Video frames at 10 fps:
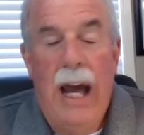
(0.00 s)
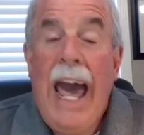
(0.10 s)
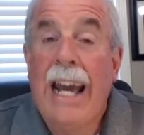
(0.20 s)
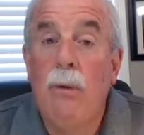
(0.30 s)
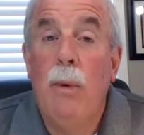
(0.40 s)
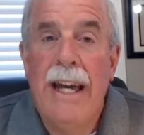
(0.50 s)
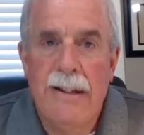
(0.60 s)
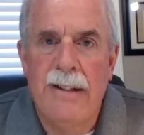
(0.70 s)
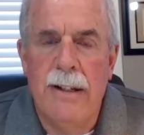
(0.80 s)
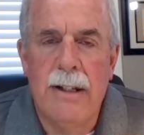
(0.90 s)

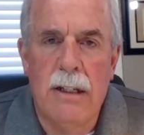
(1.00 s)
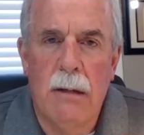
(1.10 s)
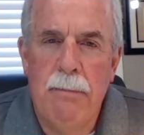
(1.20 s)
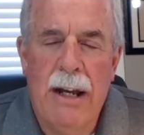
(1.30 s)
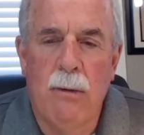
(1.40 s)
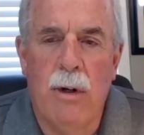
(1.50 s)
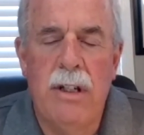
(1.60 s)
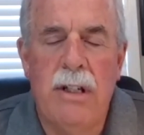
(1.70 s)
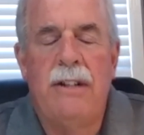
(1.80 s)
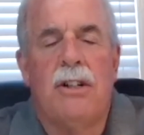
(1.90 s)
acquiescent is a better word.
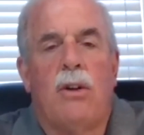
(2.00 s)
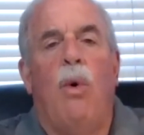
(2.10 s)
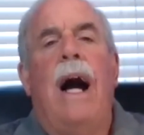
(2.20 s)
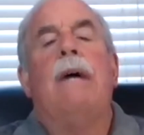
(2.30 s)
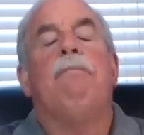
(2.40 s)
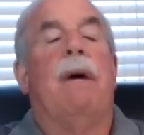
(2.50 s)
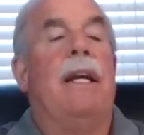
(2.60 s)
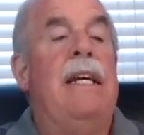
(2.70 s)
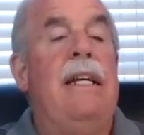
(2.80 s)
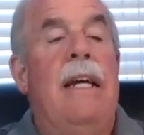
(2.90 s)
He's not just quiet, but
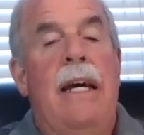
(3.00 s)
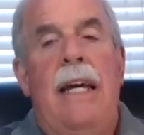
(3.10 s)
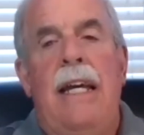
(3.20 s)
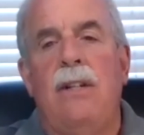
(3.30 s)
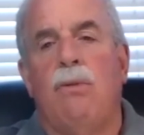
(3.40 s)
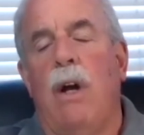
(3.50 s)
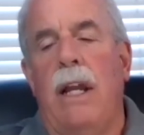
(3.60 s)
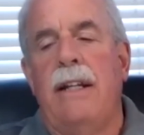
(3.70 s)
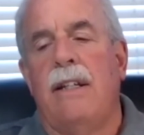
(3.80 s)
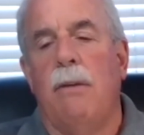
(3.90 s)
he's
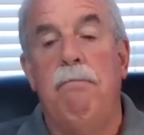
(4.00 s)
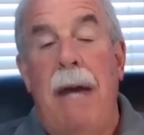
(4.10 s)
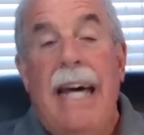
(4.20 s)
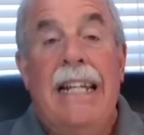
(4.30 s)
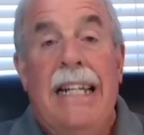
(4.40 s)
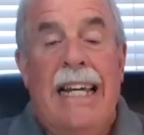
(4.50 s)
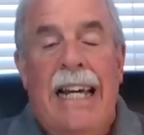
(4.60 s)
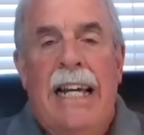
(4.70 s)
willing to bend